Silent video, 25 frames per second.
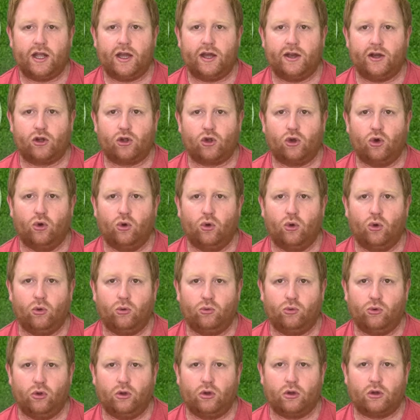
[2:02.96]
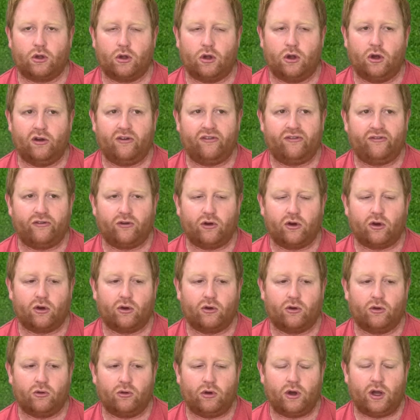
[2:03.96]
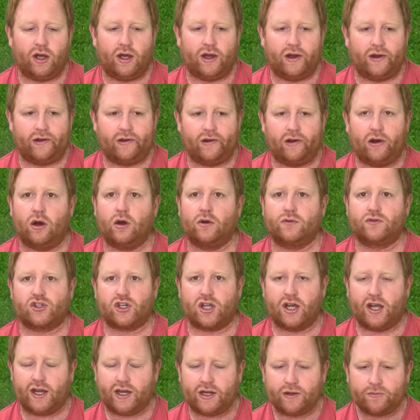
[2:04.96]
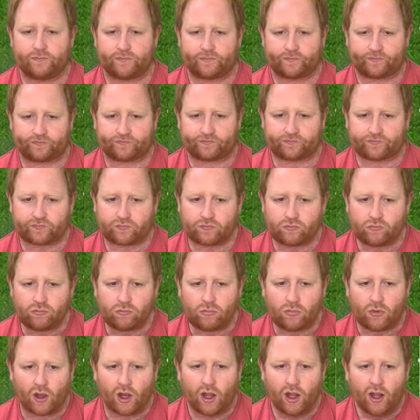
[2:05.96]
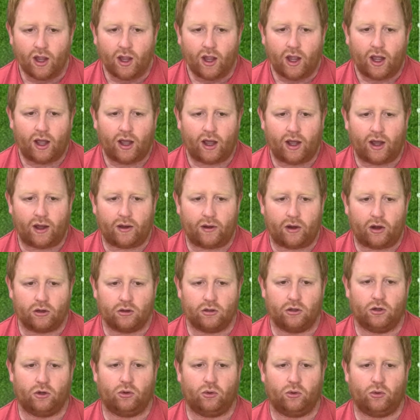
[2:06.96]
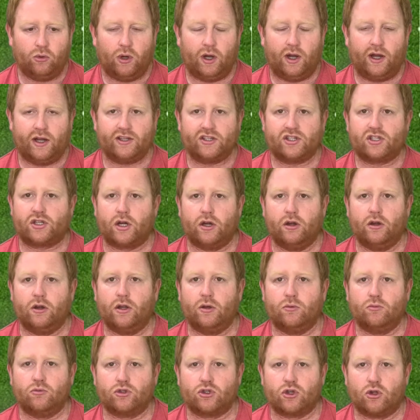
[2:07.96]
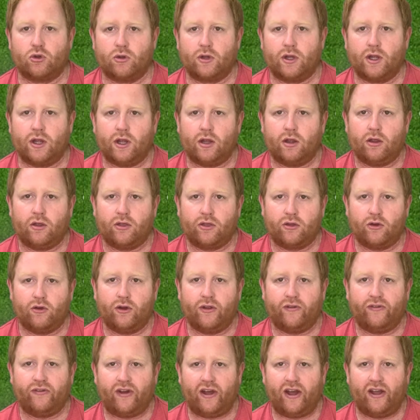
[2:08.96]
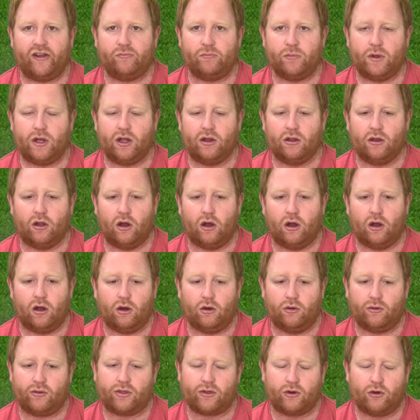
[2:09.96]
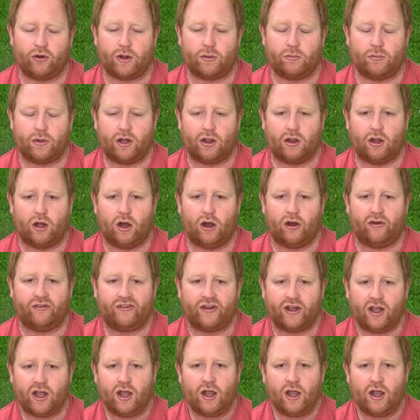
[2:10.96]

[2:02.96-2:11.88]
had a goal ruled off for offside. Although Sterling was only 30 mil off,